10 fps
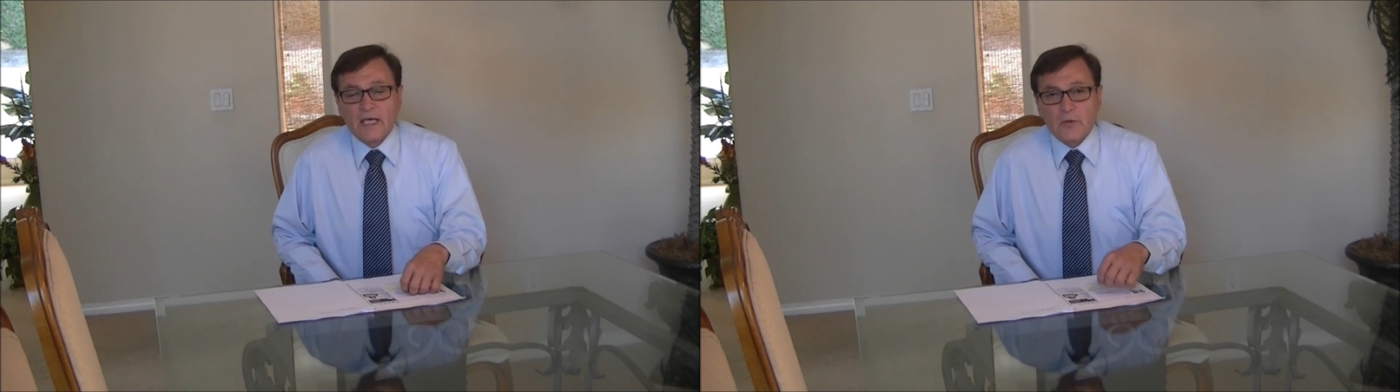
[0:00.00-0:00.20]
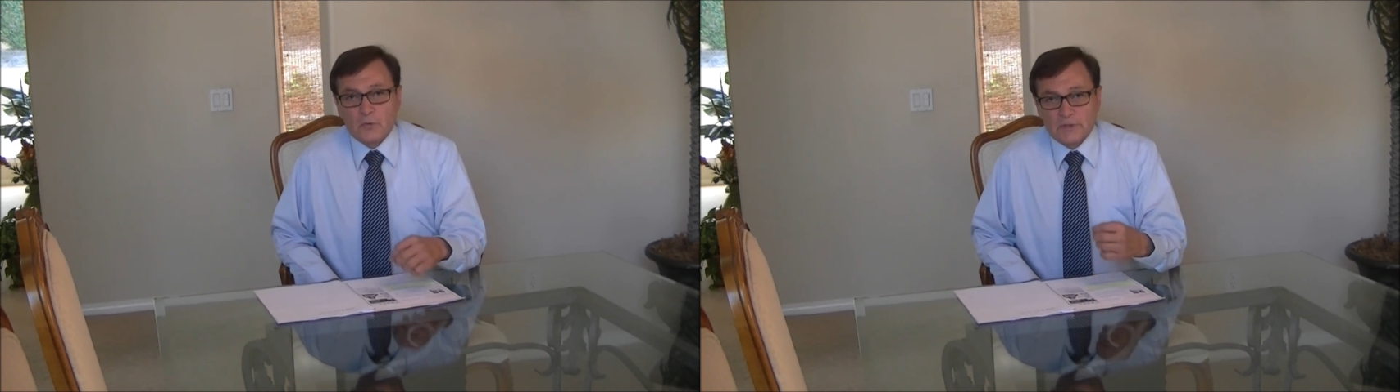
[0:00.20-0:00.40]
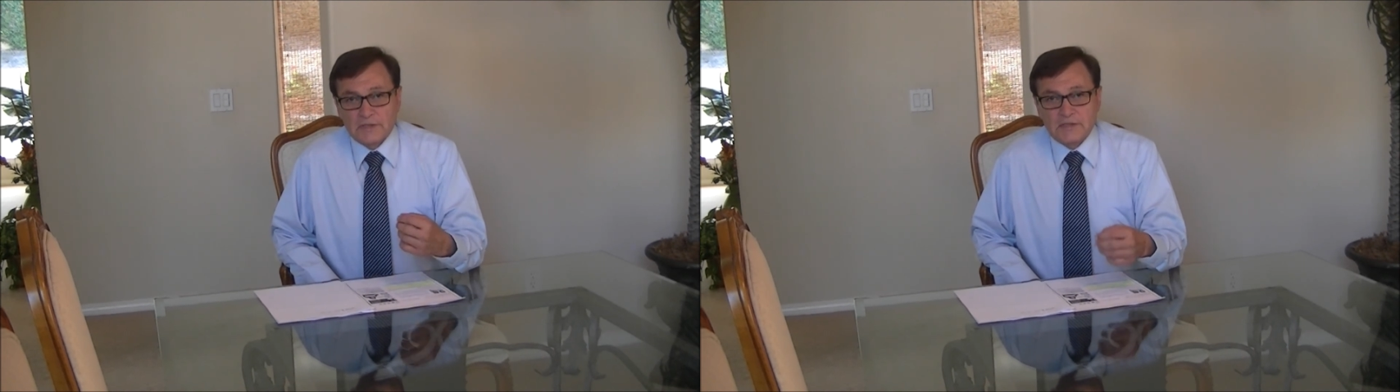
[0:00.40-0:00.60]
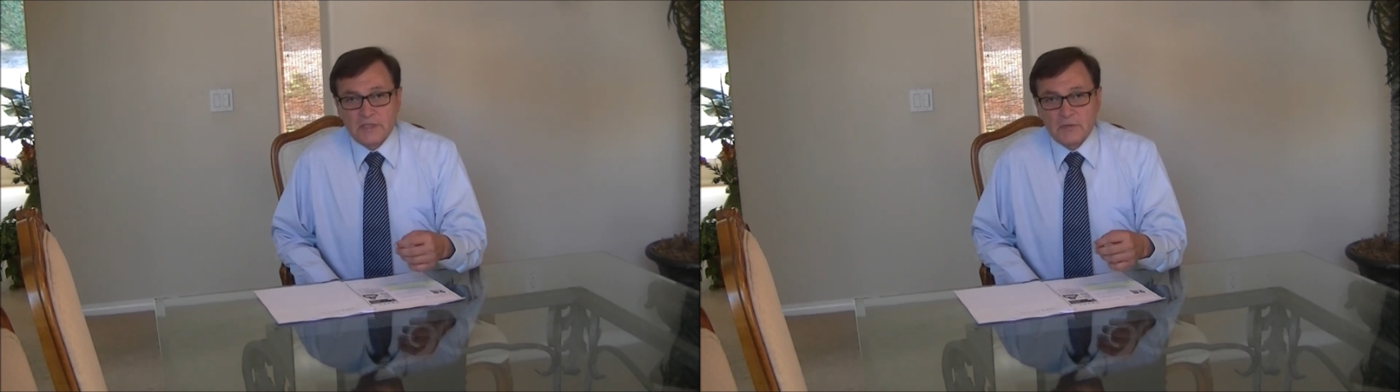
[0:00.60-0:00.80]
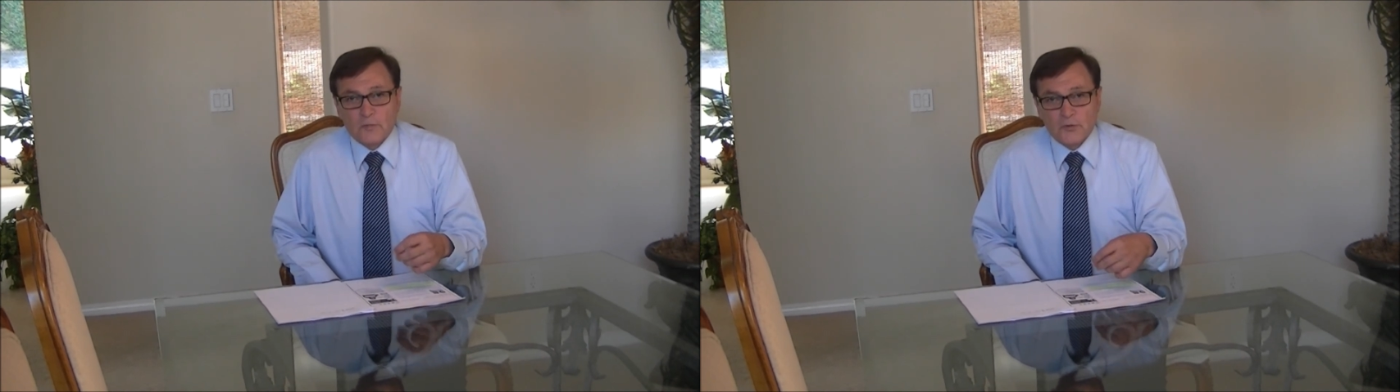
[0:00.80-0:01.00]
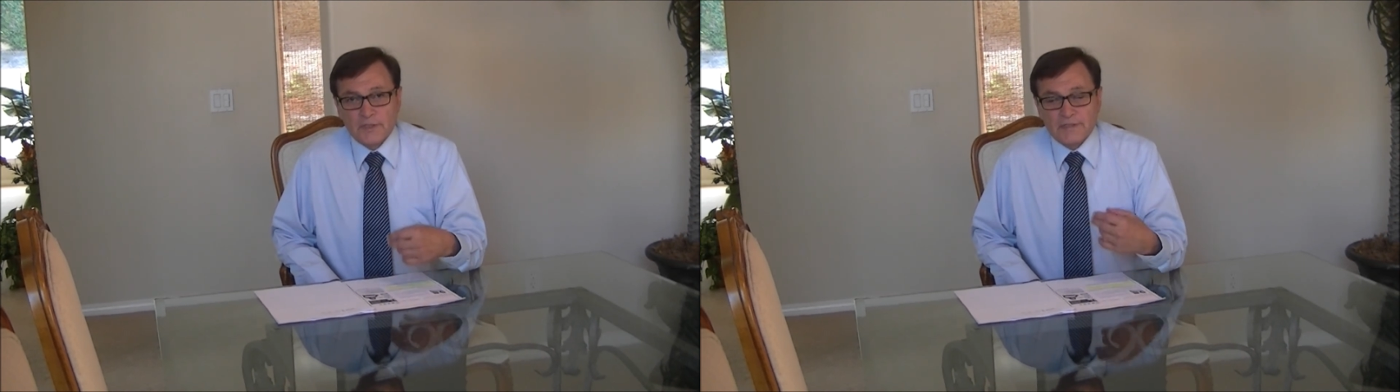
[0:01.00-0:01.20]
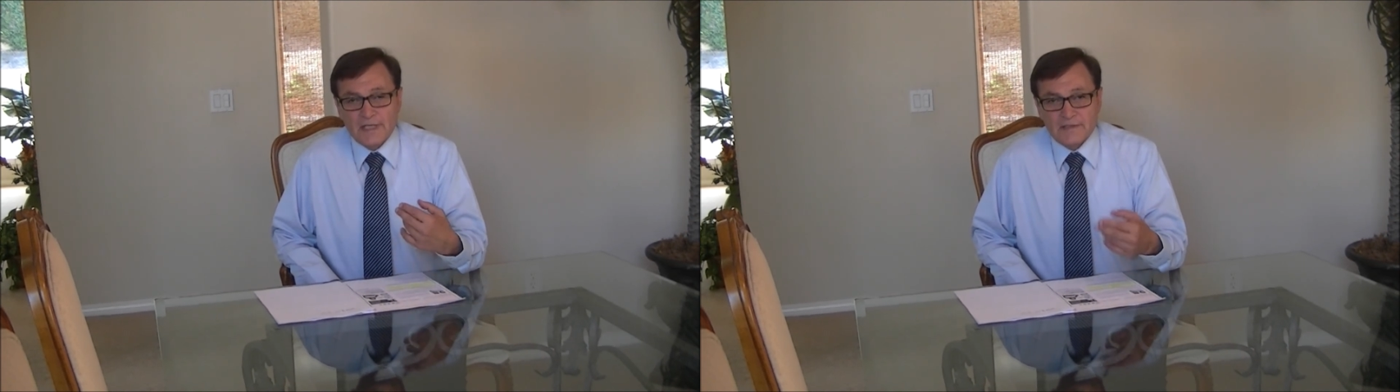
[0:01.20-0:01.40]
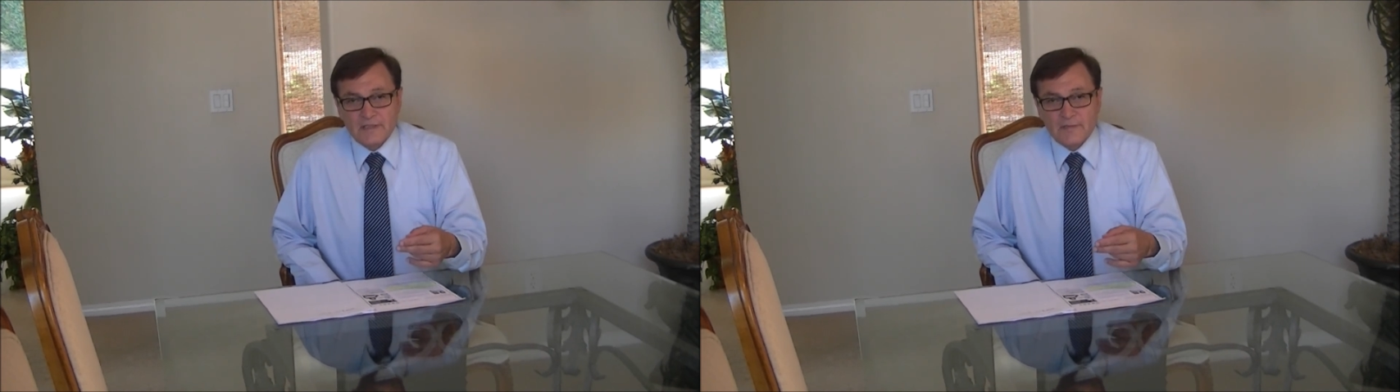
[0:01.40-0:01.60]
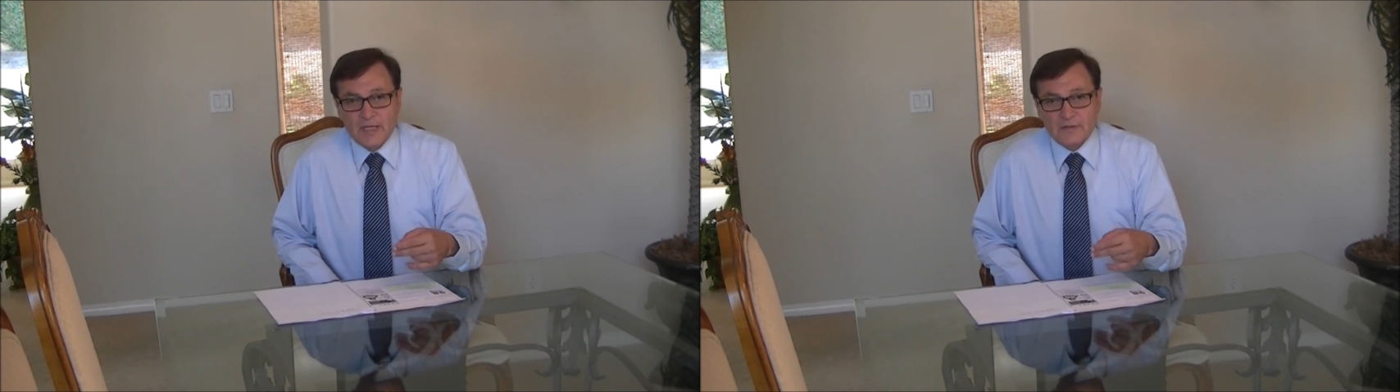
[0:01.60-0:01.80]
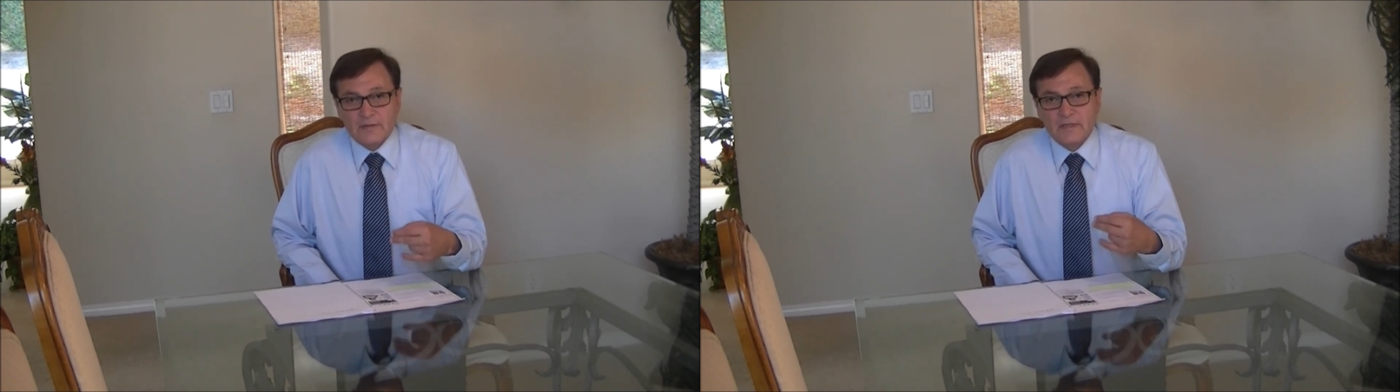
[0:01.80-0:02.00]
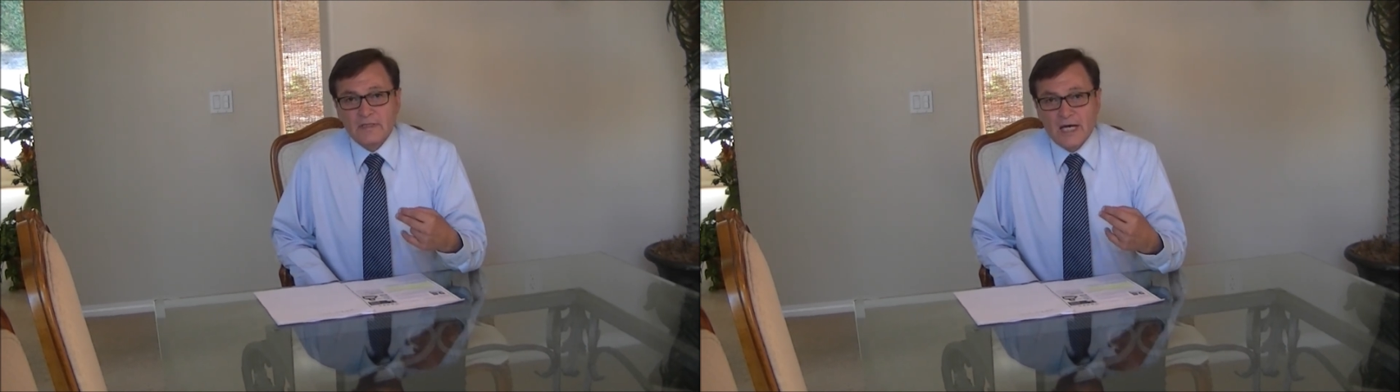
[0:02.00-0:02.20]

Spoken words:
And we'll continue more discussing about